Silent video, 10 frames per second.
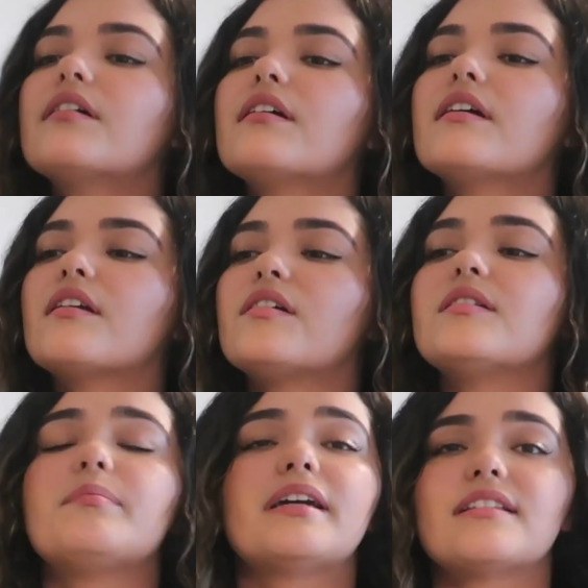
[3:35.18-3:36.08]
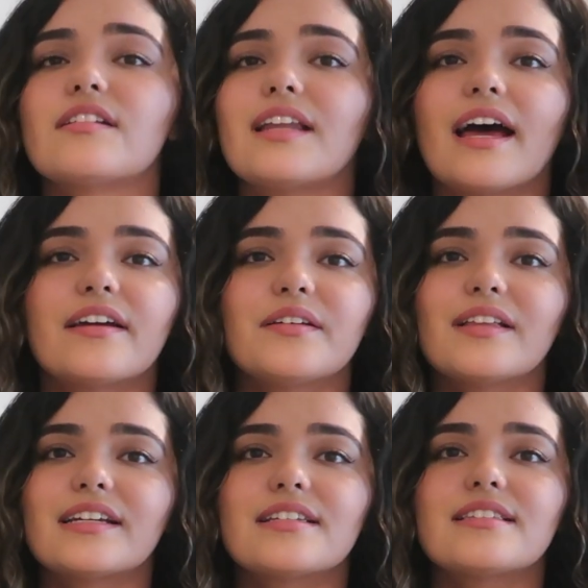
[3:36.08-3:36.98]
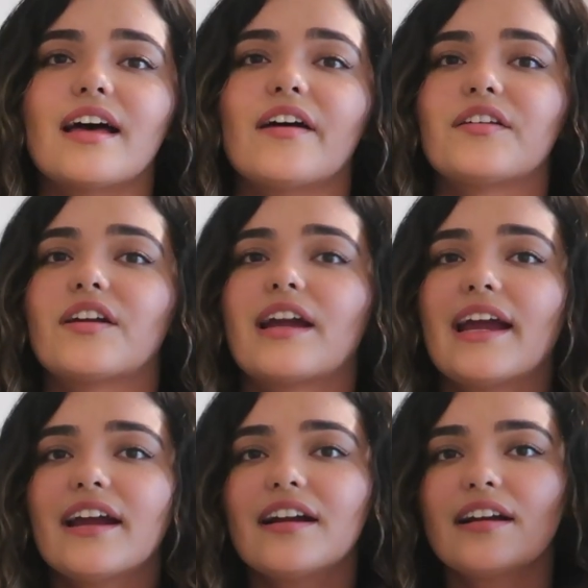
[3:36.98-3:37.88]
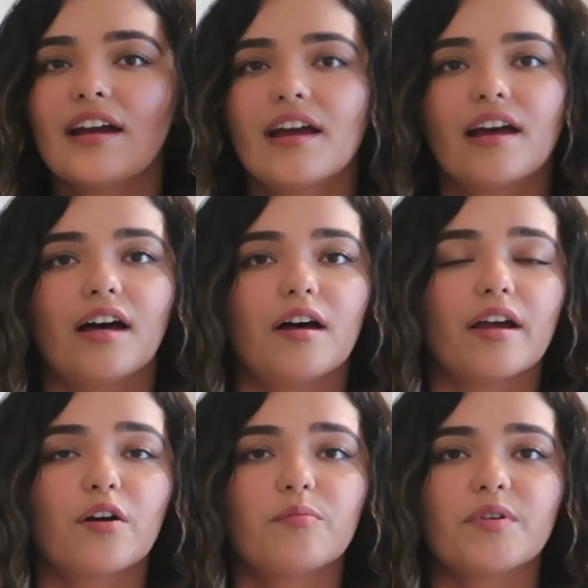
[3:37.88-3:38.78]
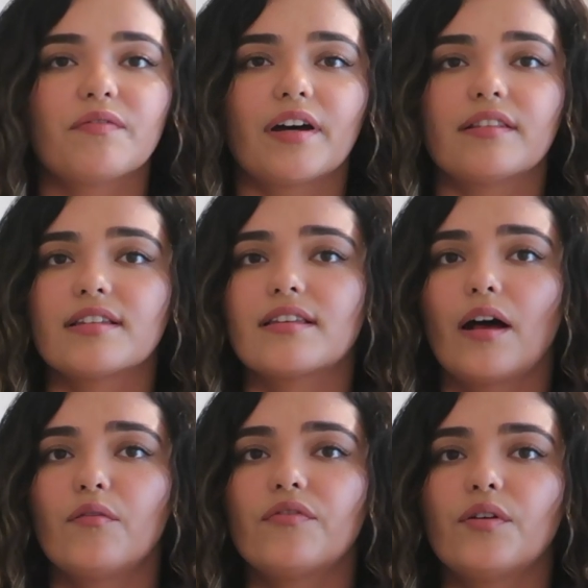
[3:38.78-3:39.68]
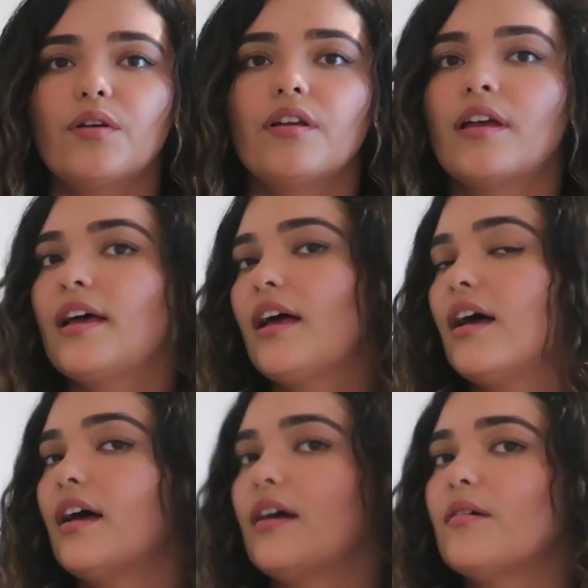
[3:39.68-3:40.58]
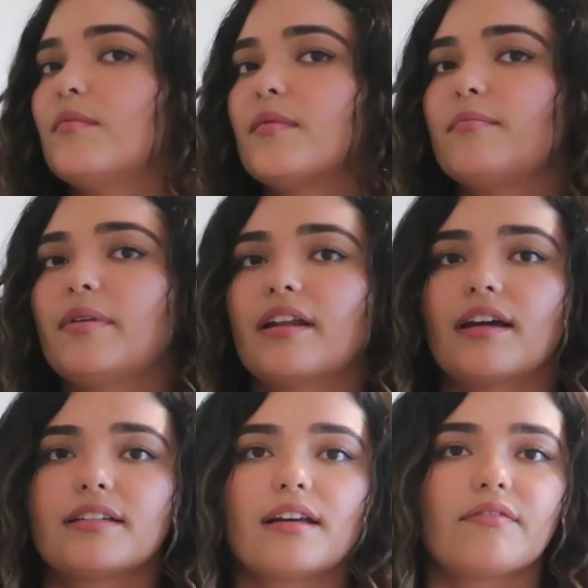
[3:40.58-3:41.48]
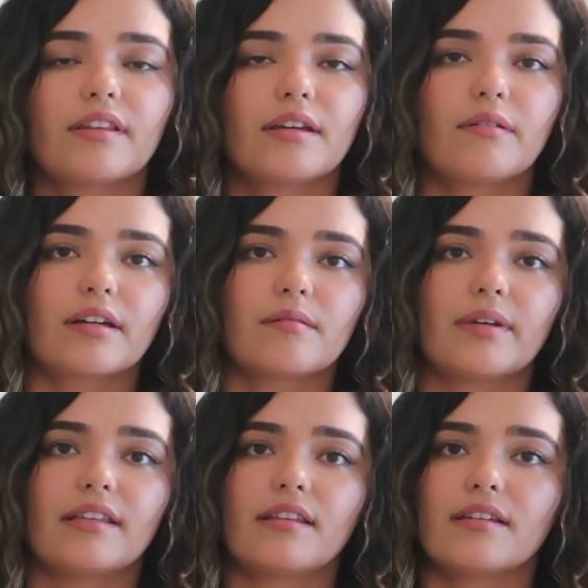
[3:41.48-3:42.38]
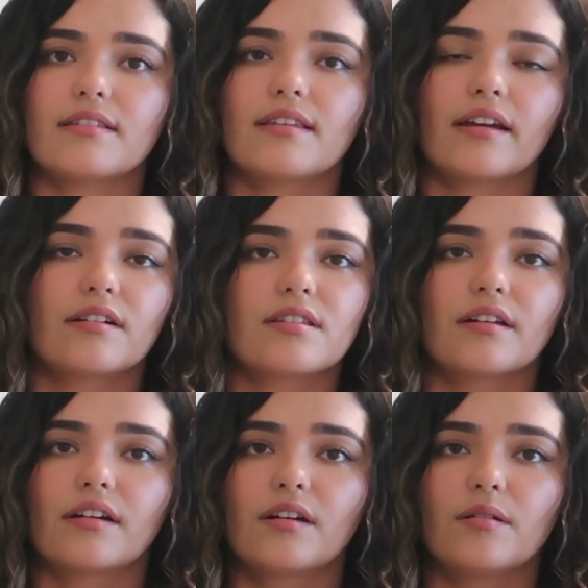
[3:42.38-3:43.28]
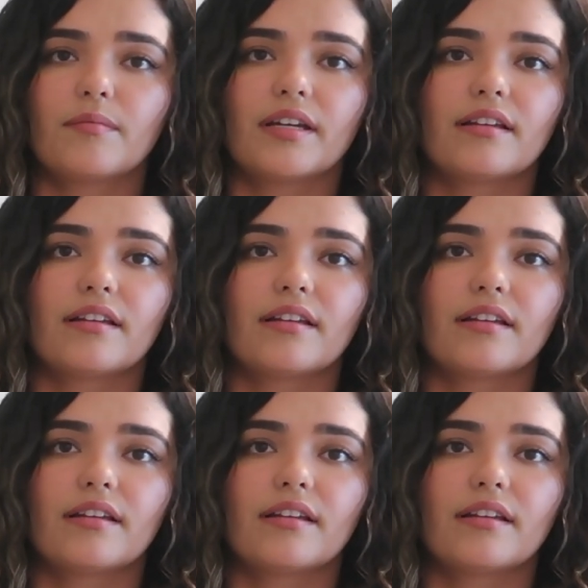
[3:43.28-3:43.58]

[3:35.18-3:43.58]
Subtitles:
It all depends on how you like to style your hair. I hope you found this helpful. But I definitely recommend this hair serum.